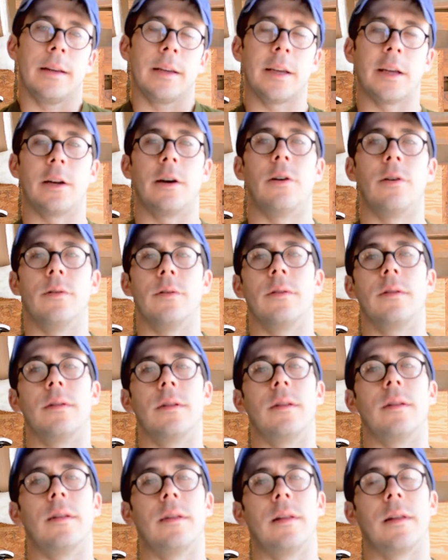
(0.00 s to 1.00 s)
you know,
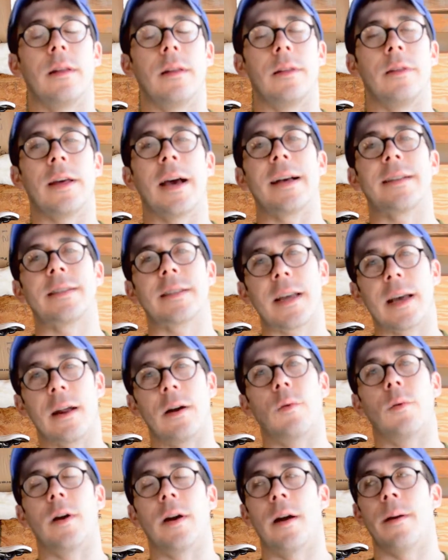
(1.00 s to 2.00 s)
that's kind
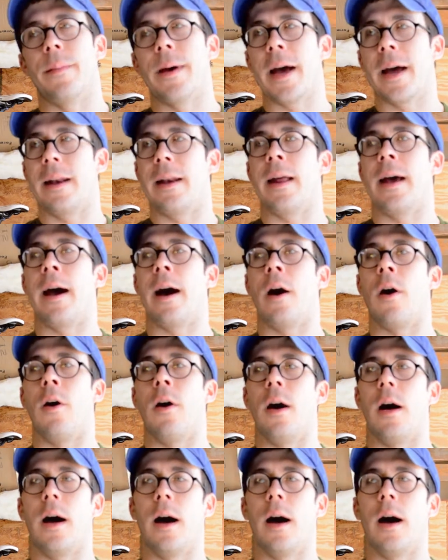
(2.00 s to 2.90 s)
of where I'm at now.